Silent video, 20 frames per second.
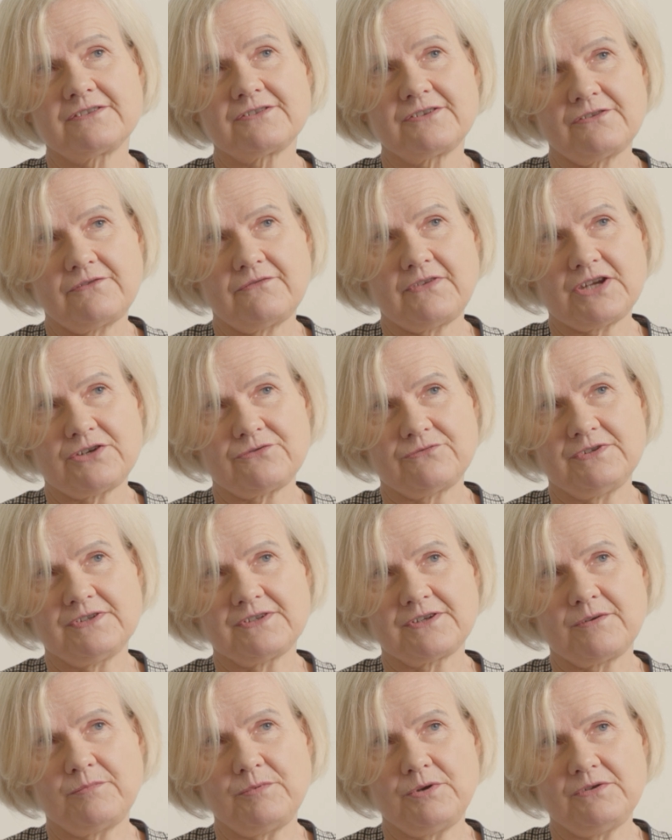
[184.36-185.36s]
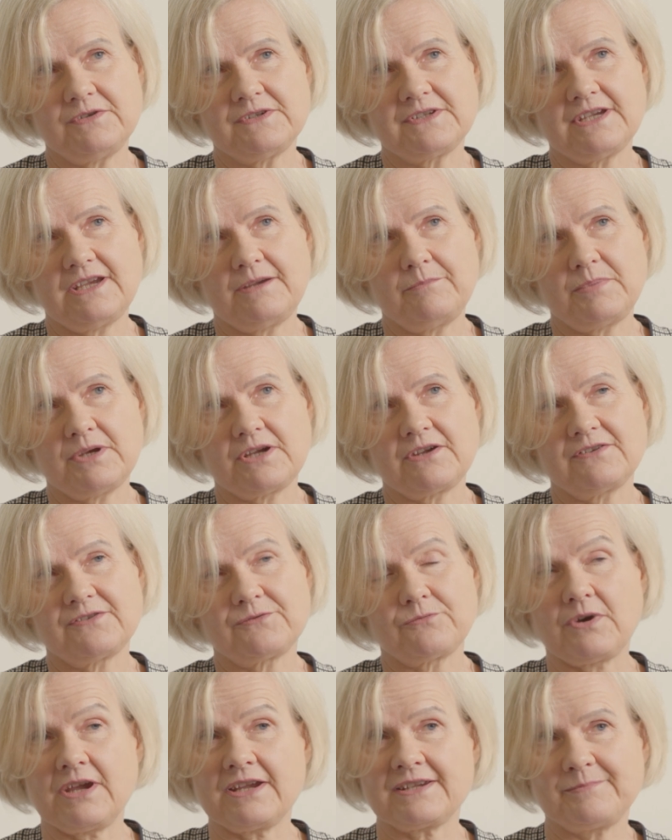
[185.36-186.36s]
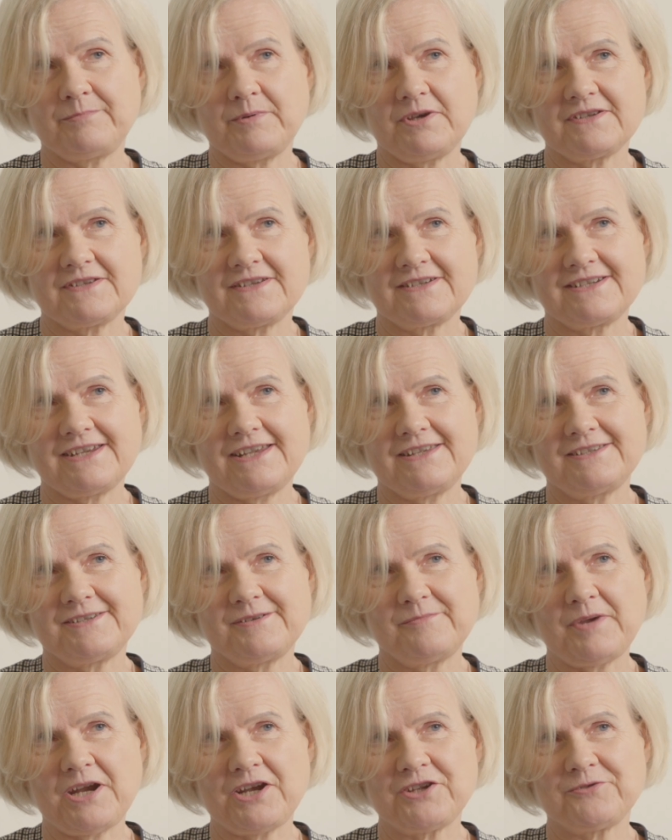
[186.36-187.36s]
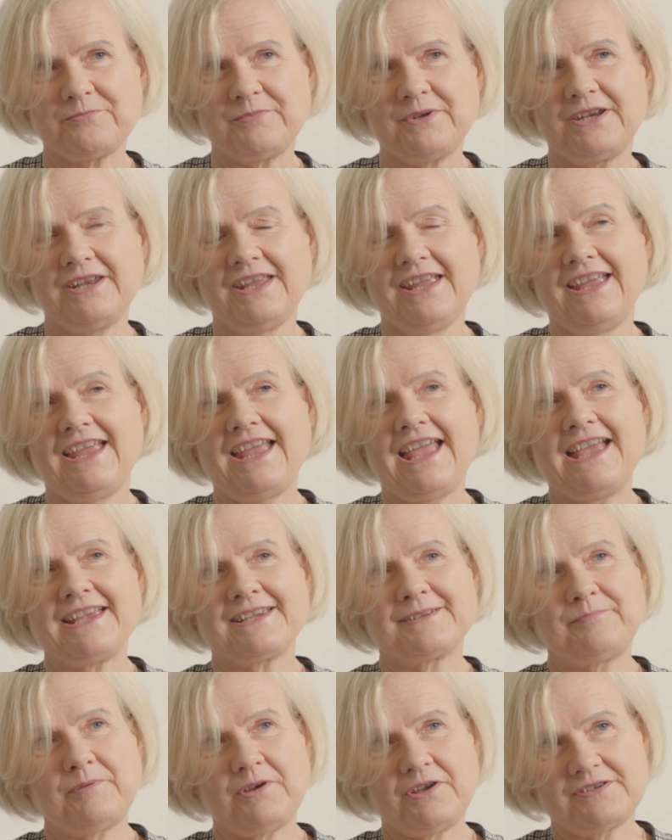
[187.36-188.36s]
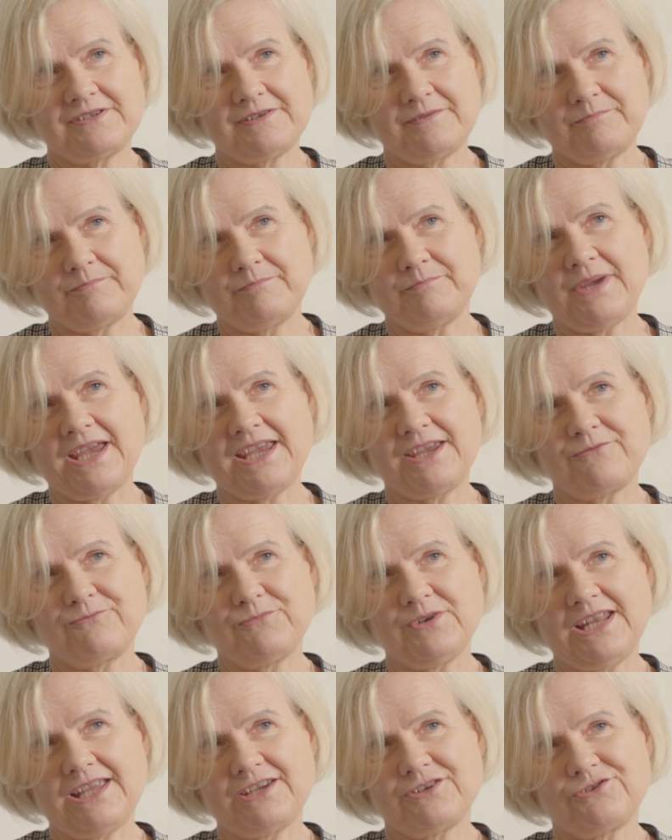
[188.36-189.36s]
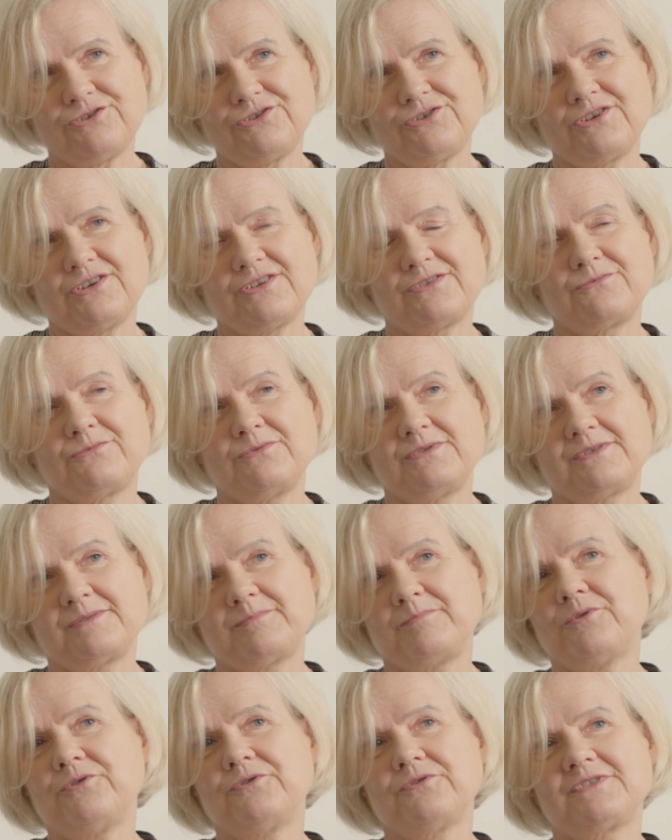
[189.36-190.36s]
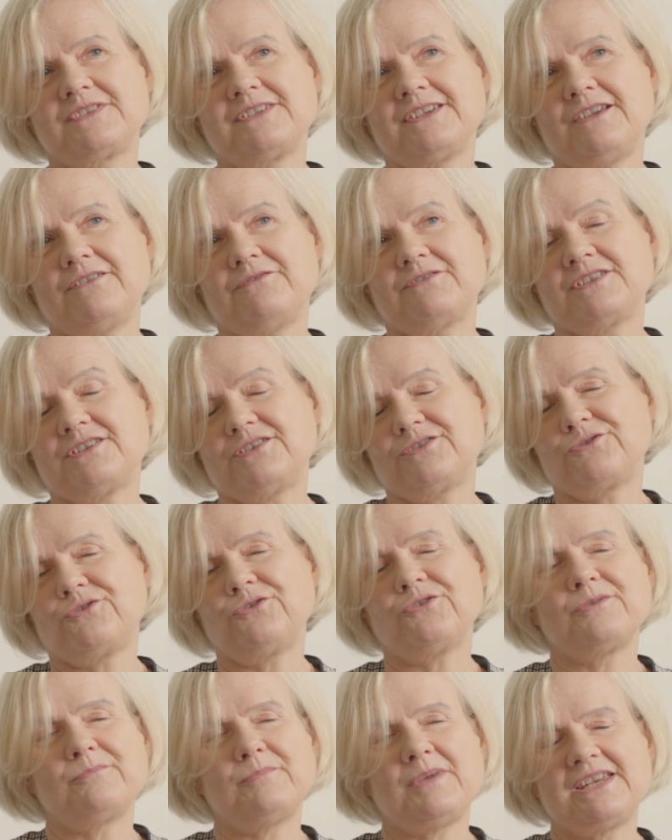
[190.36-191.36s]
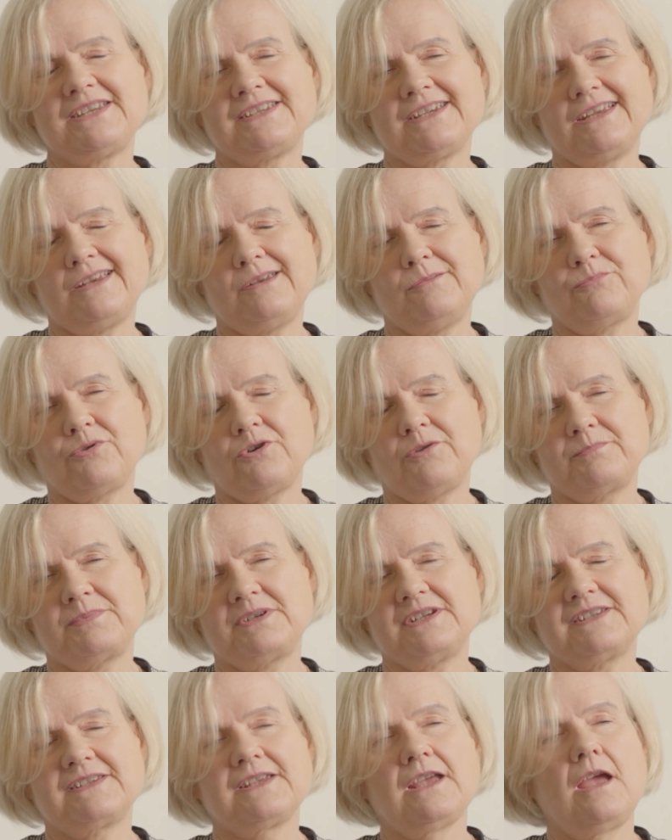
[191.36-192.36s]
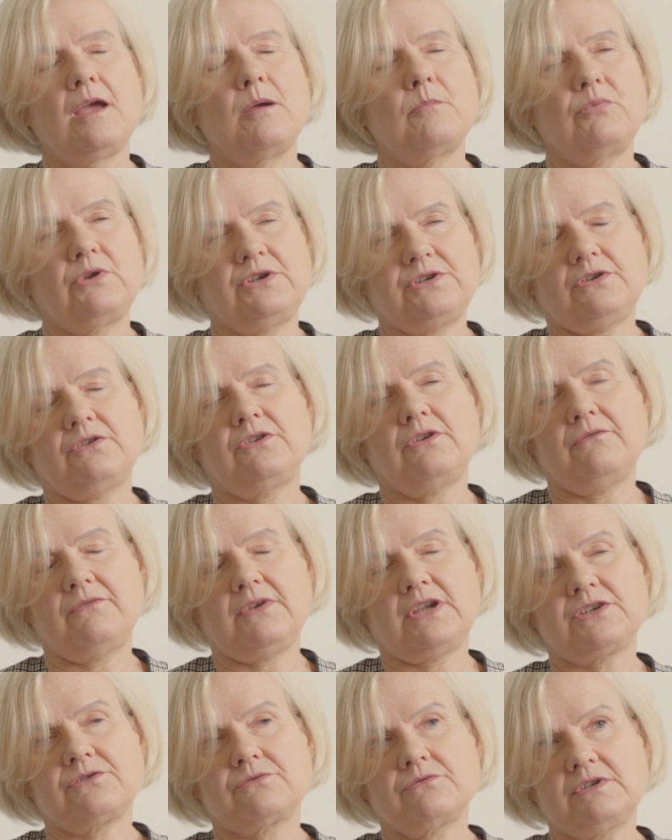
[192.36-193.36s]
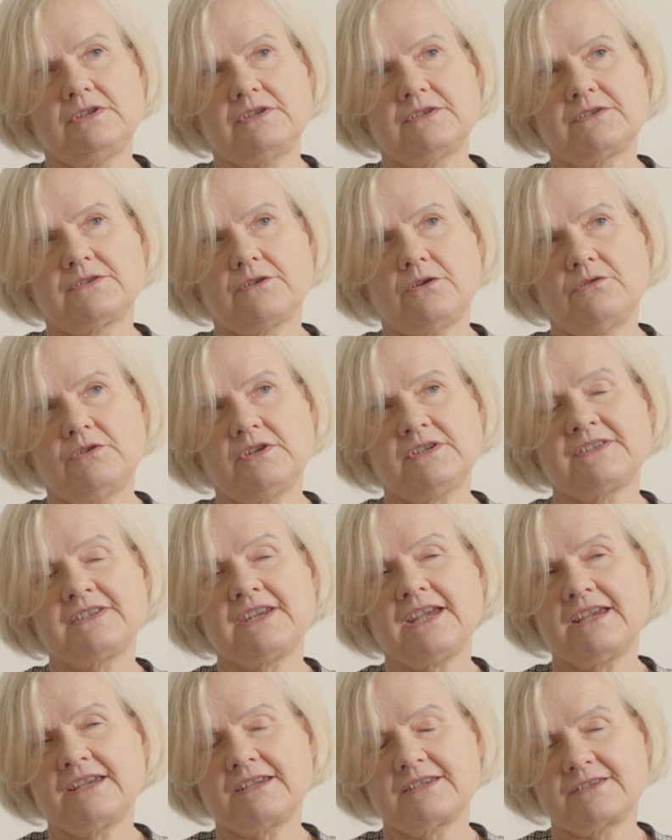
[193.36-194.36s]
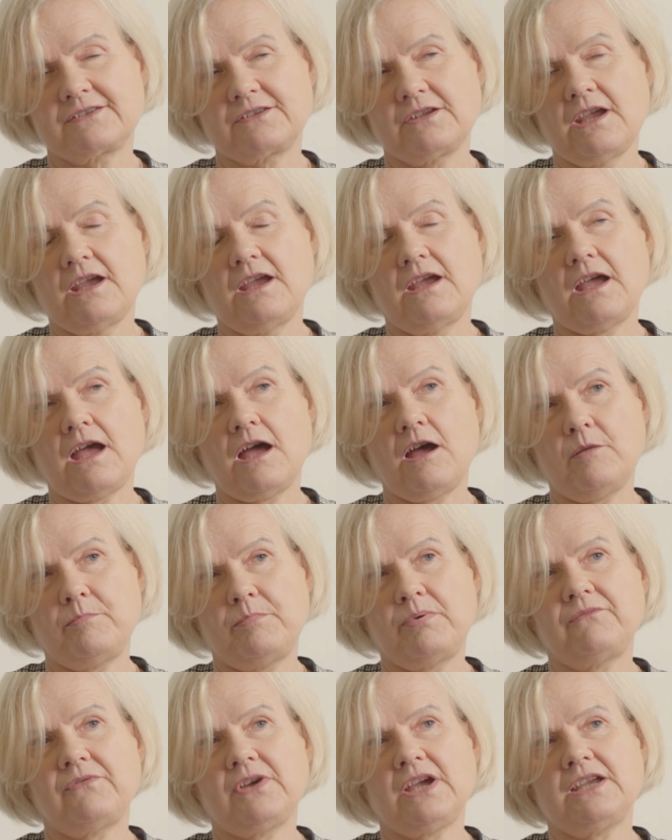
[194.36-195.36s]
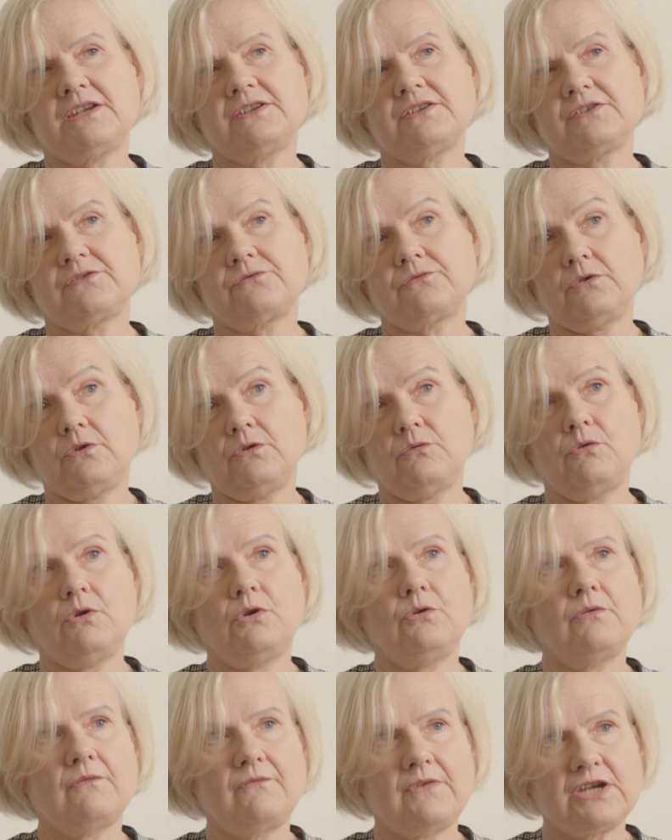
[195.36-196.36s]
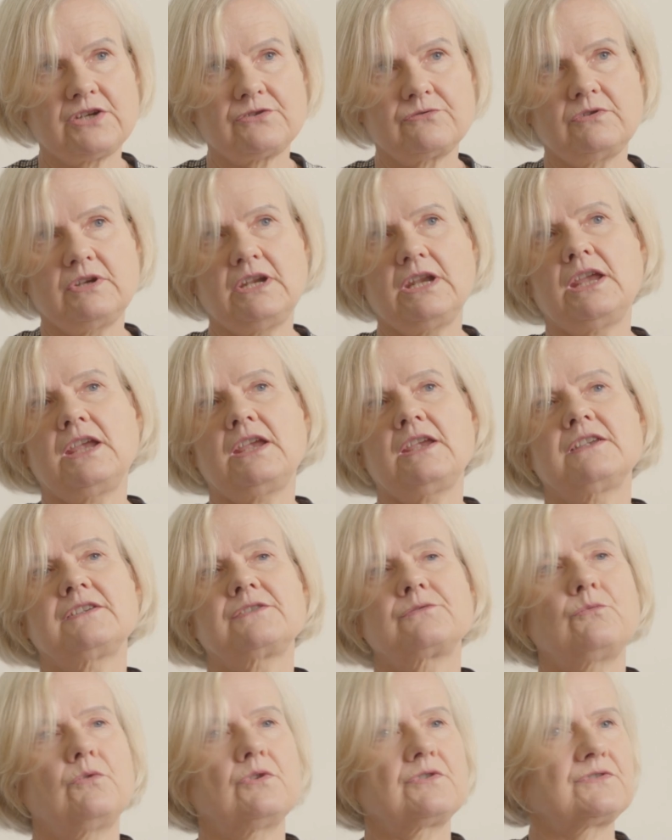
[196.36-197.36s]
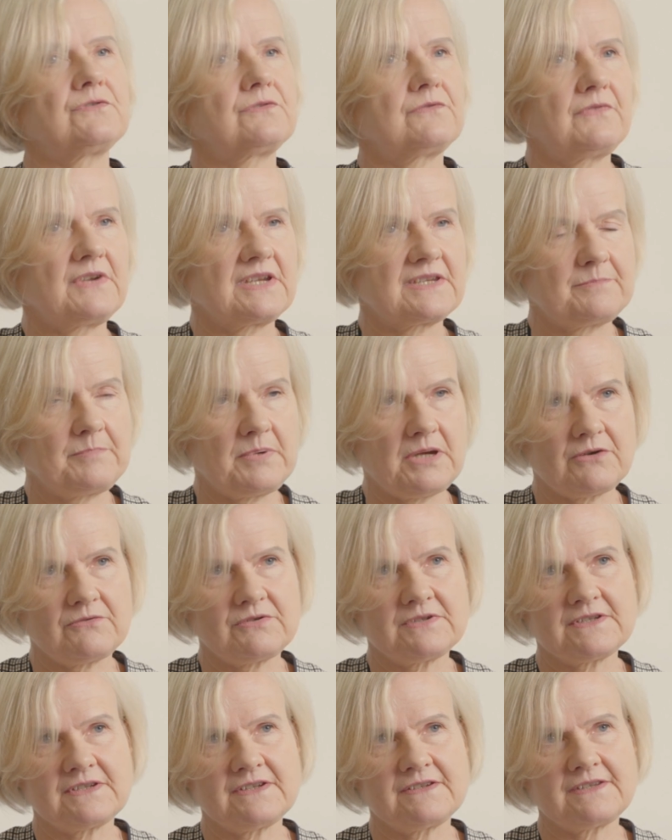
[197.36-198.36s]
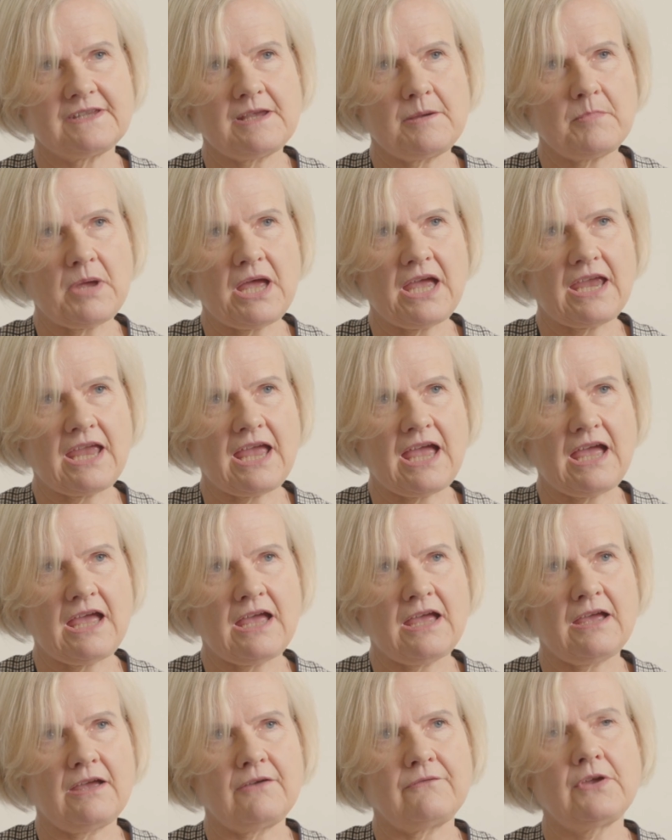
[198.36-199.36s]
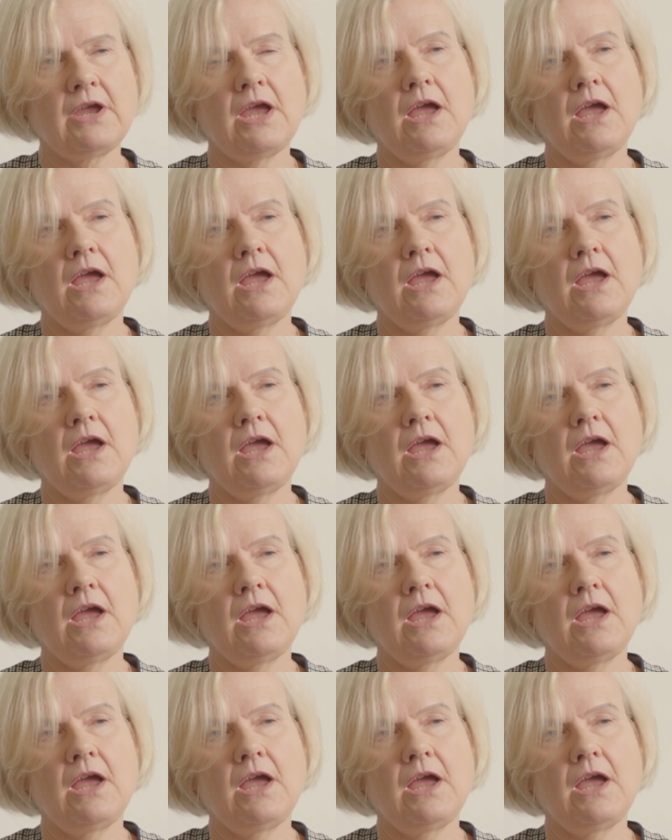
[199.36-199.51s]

to the veterans community because we're experts at tenancy management, expert at making relationships with support services, good at maintaining properties. We don't know veterans. So this takes our providers through who a veteran is, what sort of experiences they might have,